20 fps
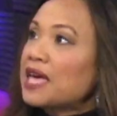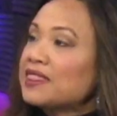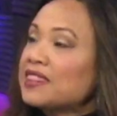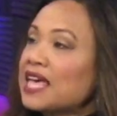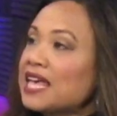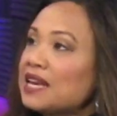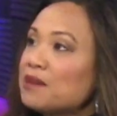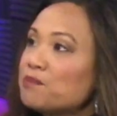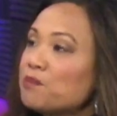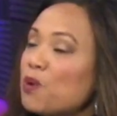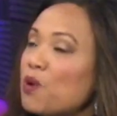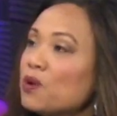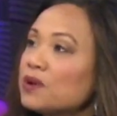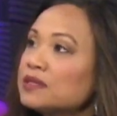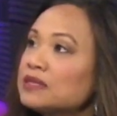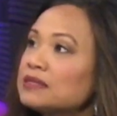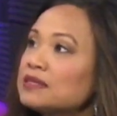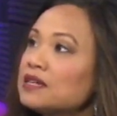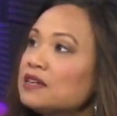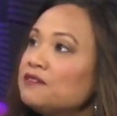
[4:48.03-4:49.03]
that
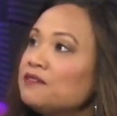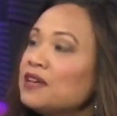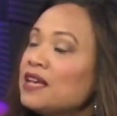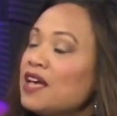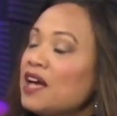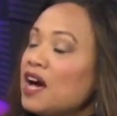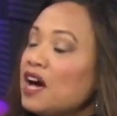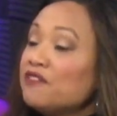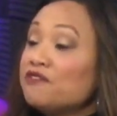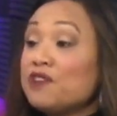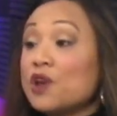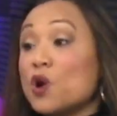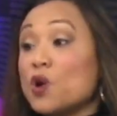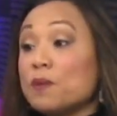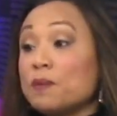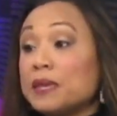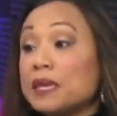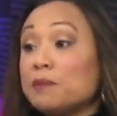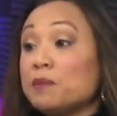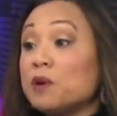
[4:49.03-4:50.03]
importance of knowing
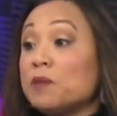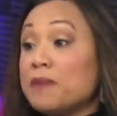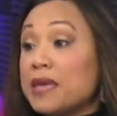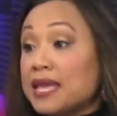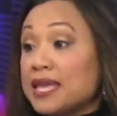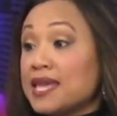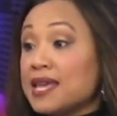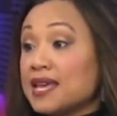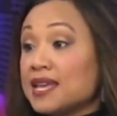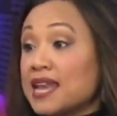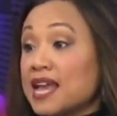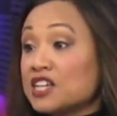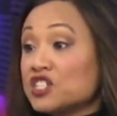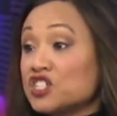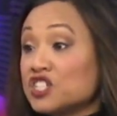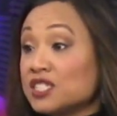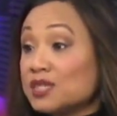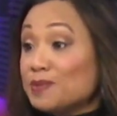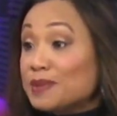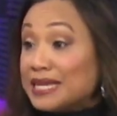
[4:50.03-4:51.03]
people, making
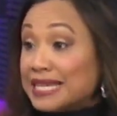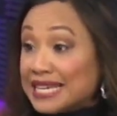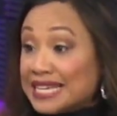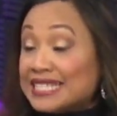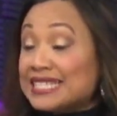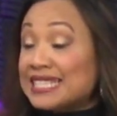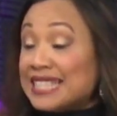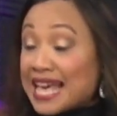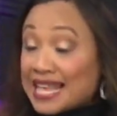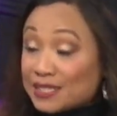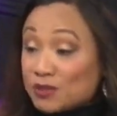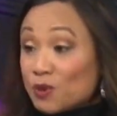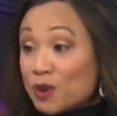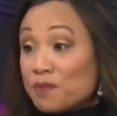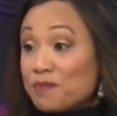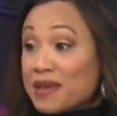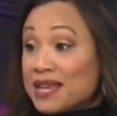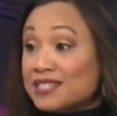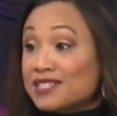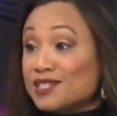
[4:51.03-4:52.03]
connections, because that's what
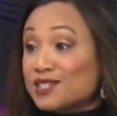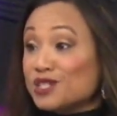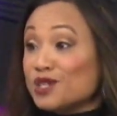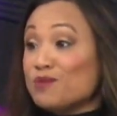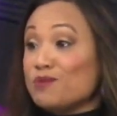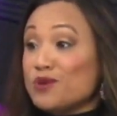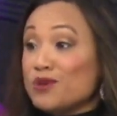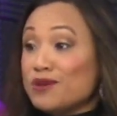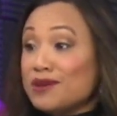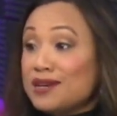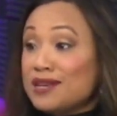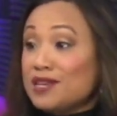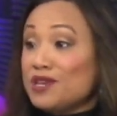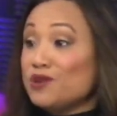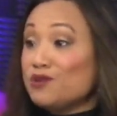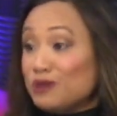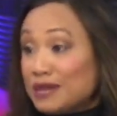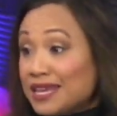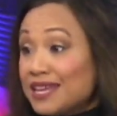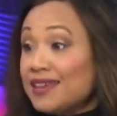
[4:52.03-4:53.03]
makes this community
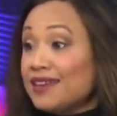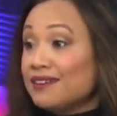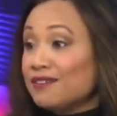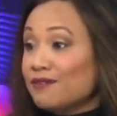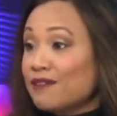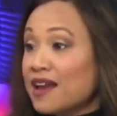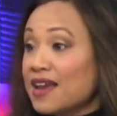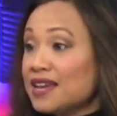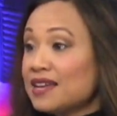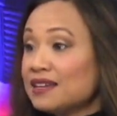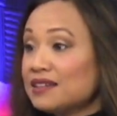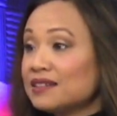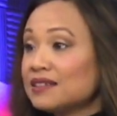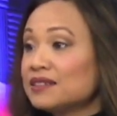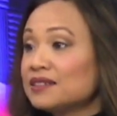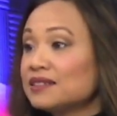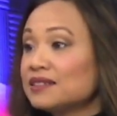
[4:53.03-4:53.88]
unique. Right?